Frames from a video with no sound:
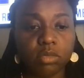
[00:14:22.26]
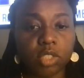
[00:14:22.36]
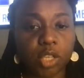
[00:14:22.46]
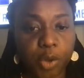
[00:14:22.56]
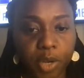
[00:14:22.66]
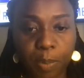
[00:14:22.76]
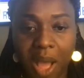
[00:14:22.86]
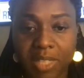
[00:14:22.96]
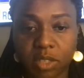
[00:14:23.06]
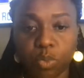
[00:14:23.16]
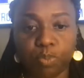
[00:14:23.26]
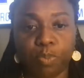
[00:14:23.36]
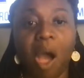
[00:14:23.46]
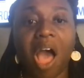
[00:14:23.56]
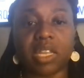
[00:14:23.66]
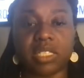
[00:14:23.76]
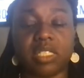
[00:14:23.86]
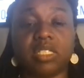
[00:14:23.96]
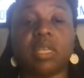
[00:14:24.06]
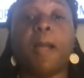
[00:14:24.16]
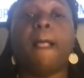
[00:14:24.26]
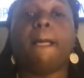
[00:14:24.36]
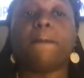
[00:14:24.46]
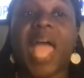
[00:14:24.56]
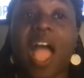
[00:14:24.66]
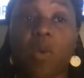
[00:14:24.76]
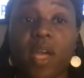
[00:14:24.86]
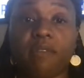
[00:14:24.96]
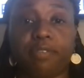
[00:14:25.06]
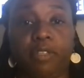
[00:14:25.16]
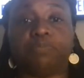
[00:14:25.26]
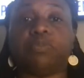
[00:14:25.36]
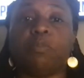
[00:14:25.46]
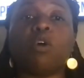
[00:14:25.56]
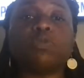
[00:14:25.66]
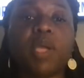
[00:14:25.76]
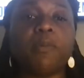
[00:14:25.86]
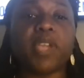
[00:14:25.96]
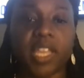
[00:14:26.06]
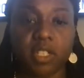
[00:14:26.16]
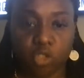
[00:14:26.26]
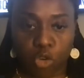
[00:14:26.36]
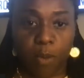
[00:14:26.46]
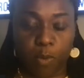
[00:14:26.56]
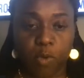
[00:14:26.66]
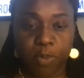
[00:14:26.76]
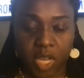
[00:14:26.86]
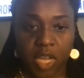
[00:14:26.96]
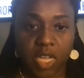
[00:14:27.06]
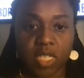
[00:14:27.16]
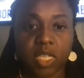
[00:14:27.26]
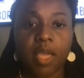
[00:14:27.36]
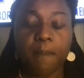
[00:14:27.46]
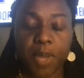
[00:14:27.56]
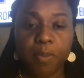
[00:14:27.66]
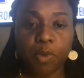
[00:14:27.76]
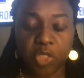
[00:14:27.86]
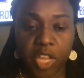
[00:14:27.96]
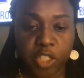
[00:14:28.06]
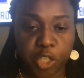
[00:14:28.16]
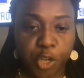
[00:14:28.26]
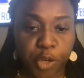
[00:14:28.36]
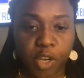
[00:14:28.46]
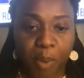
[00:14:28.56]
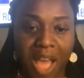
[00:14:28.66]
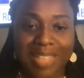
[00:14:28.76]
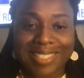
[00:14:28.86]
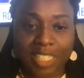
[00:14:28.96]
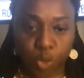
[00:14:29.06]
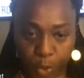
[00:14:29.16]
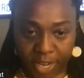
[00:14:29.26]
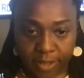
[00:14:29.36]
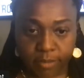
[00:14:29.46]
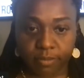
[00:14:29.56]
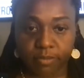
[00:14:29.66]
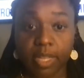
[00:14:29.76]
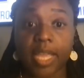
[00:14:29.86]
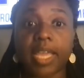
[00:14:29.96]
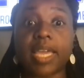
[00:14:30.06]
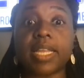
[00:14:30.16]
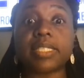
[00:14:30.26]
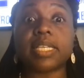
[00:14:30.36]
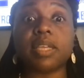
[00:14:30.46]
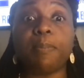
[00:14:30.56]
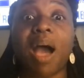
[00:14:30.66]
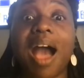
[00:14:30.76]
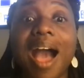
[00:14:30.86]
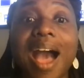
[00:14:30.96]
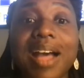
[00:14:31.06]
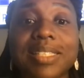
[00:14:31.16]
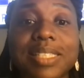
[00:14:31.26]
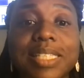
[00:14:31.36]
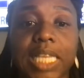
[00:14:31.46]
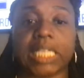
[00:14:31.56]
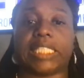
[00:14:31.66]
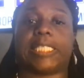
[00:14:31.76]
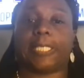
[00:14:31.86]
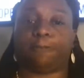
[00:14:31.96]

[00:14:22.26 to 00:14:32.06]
security deposit policies. However, most people get in trouble because people think security deposit is rent. It is a deposit,